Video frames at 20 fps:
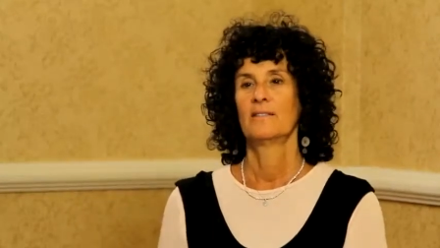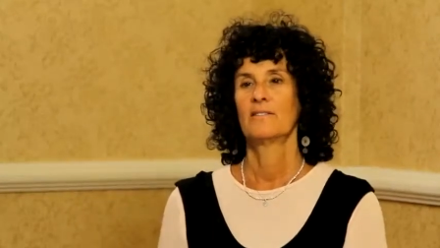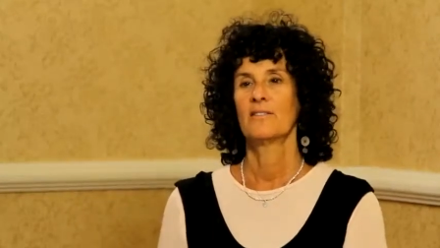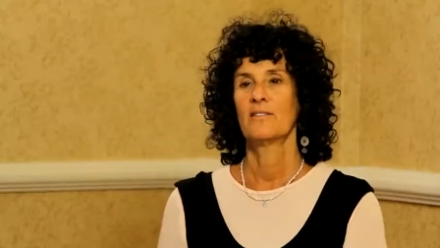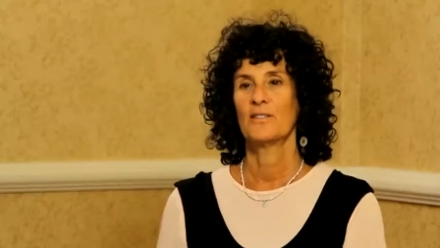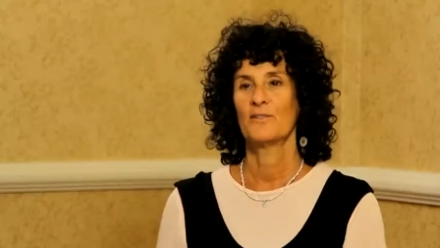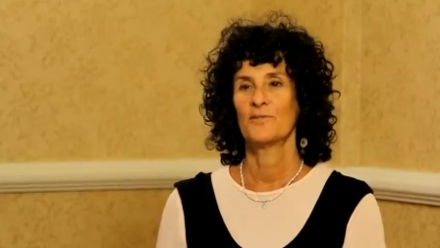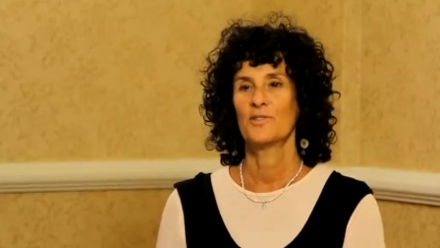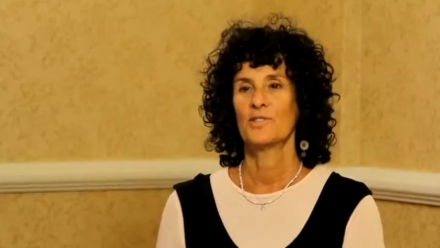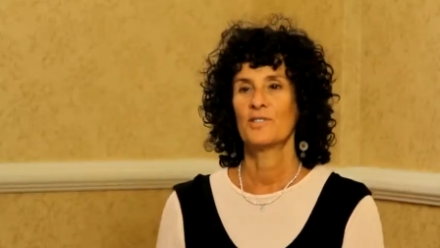
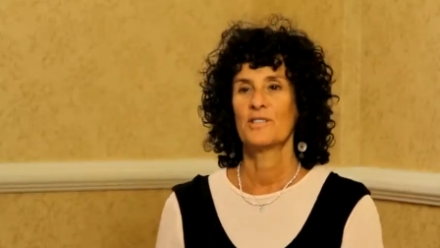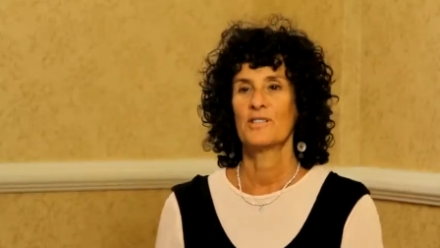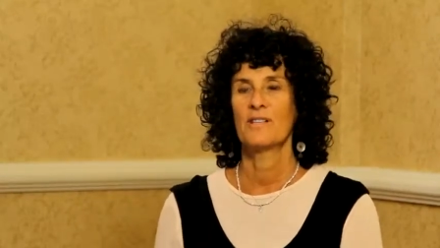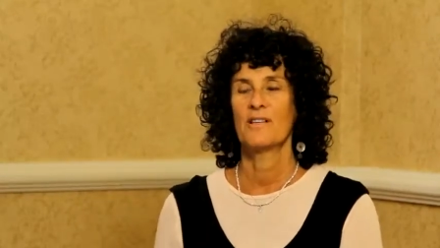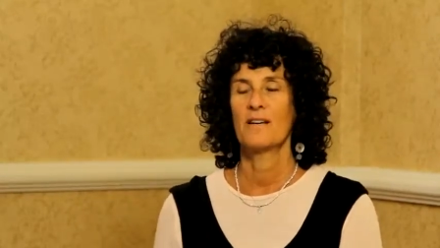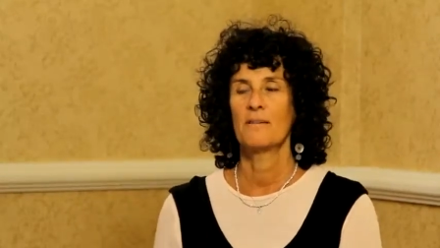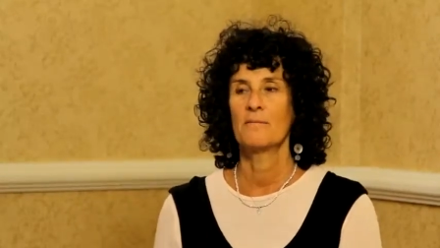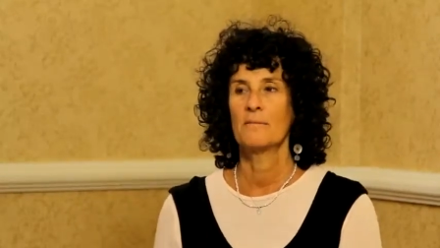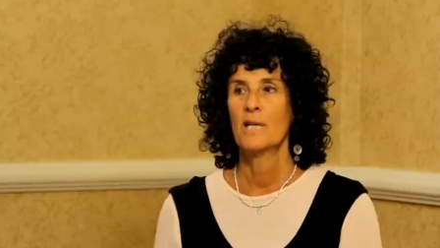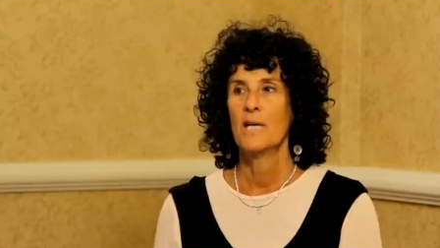delivered to
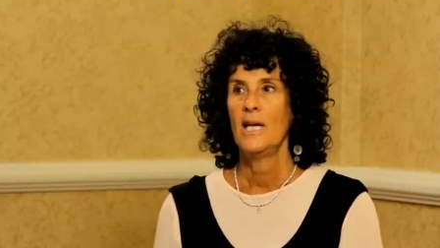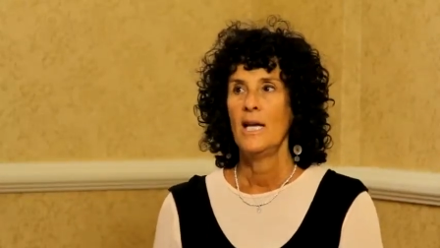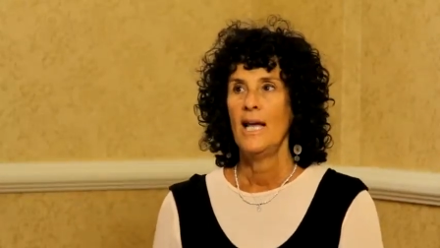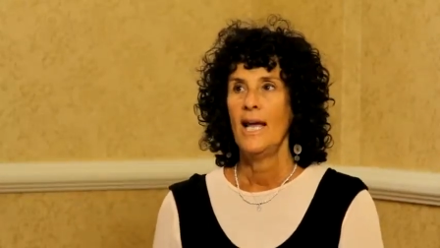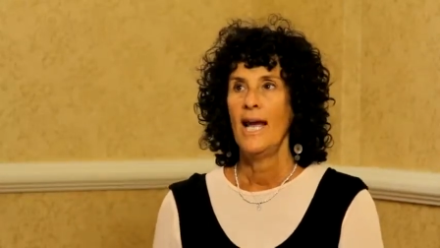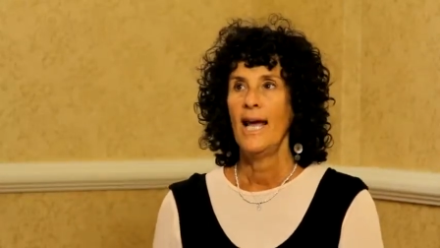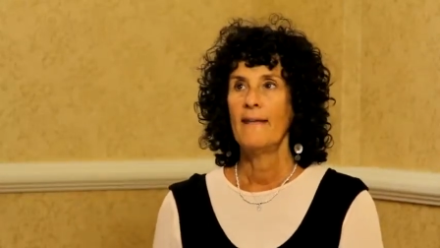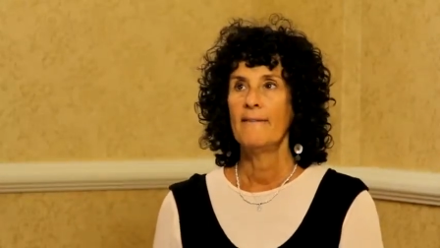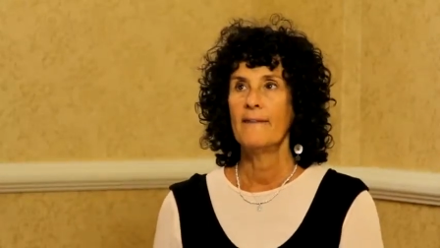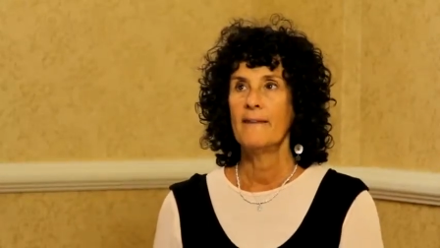them.
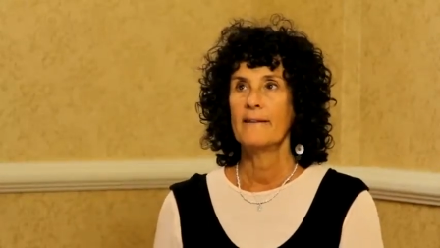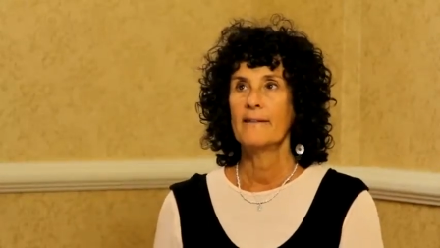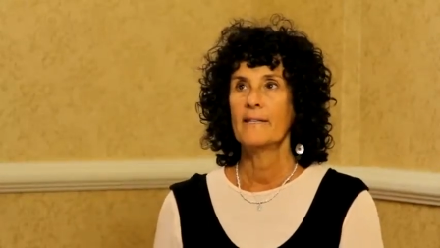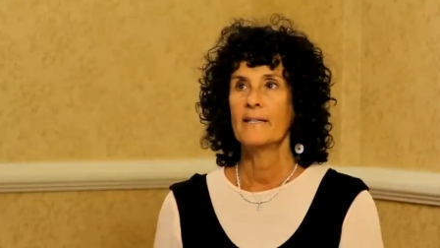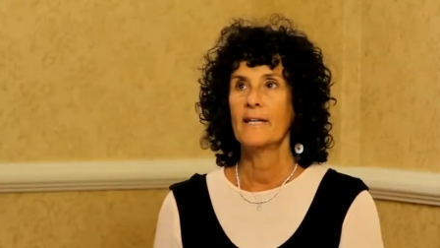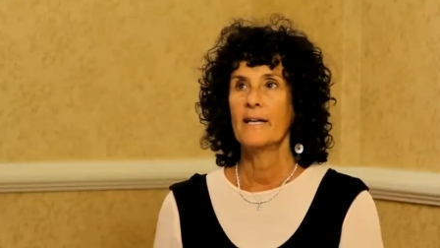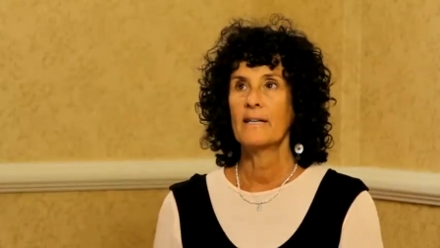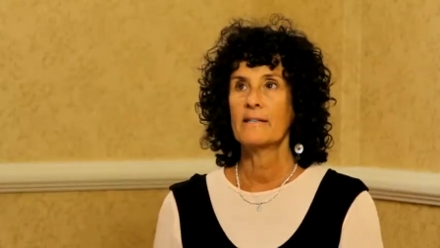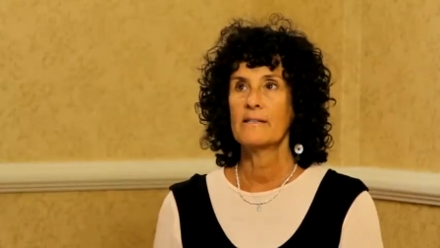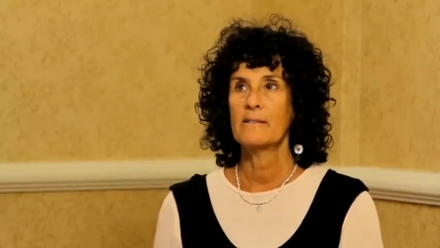And then
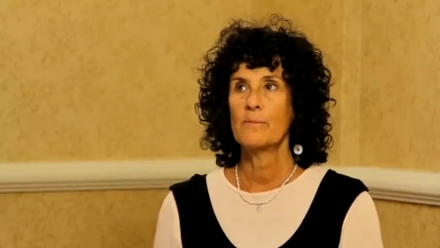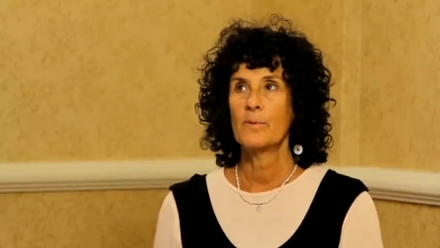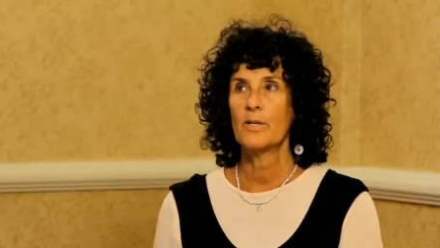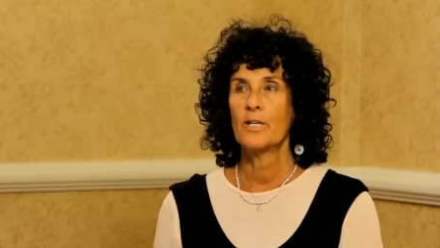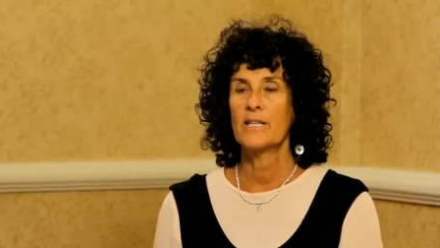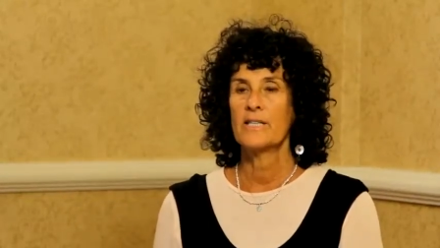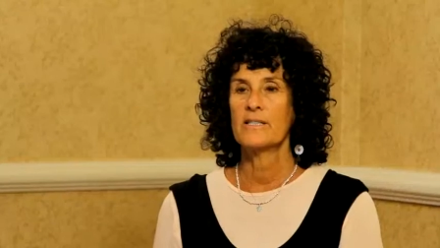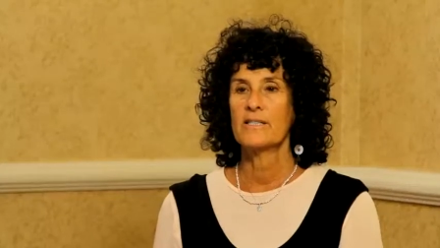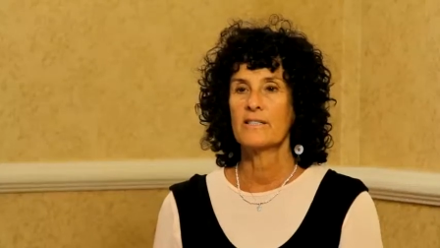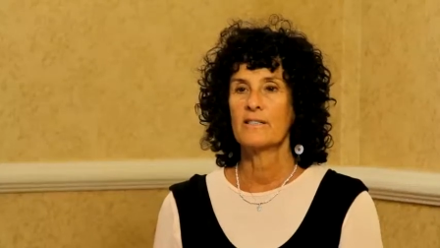the next
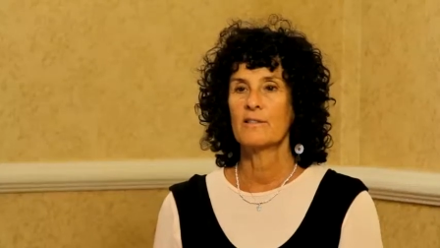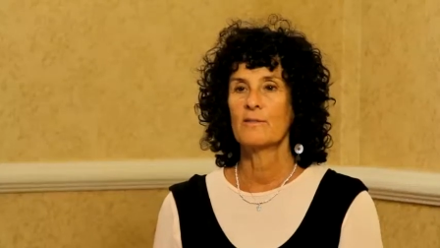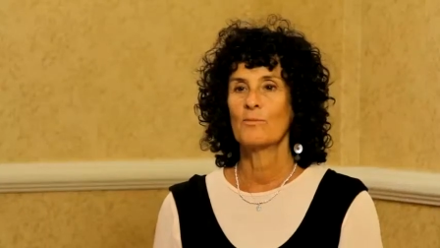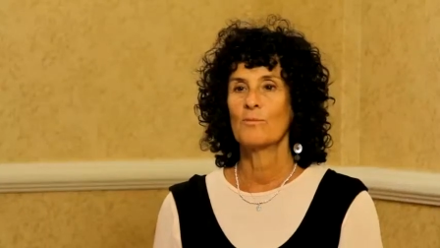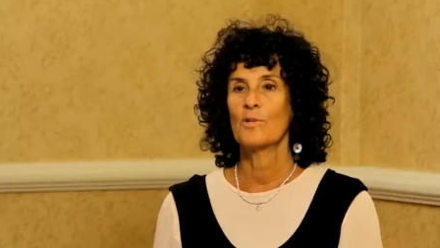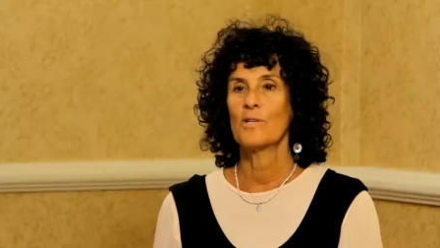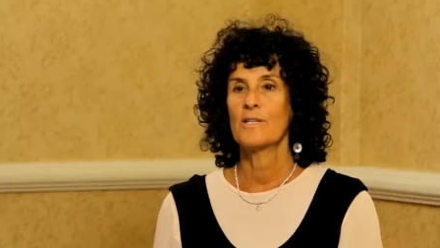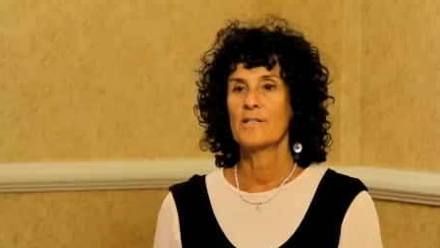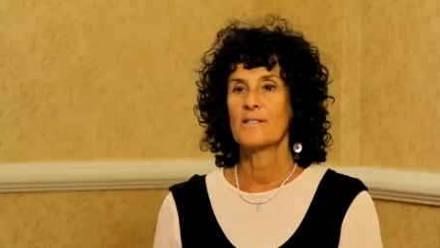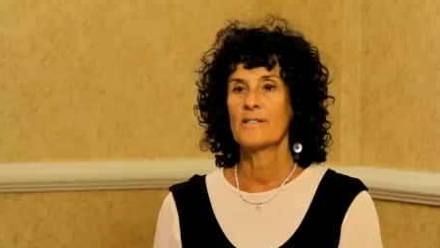book I did
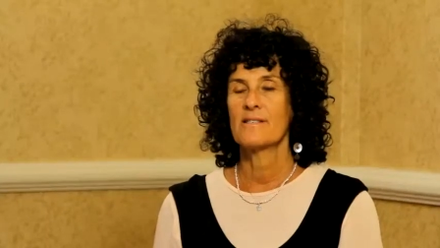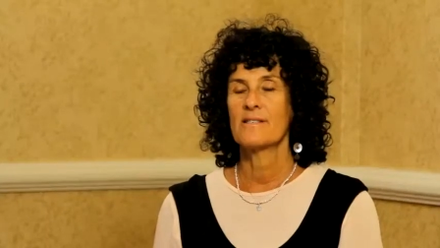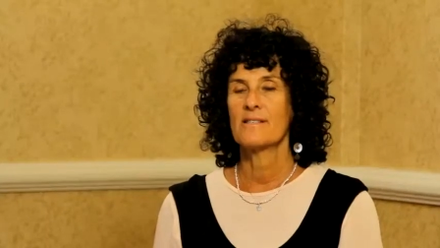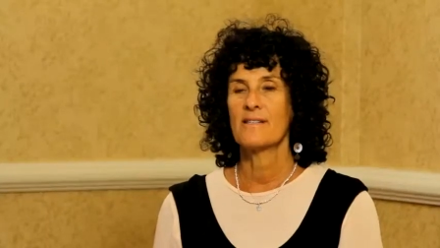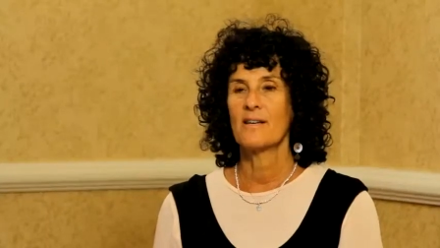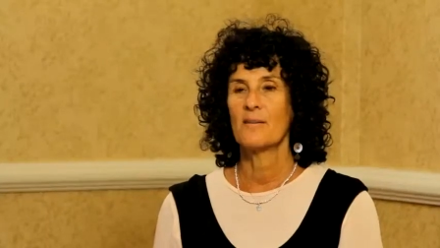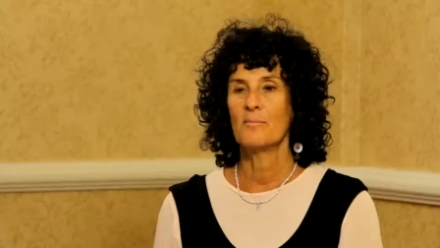was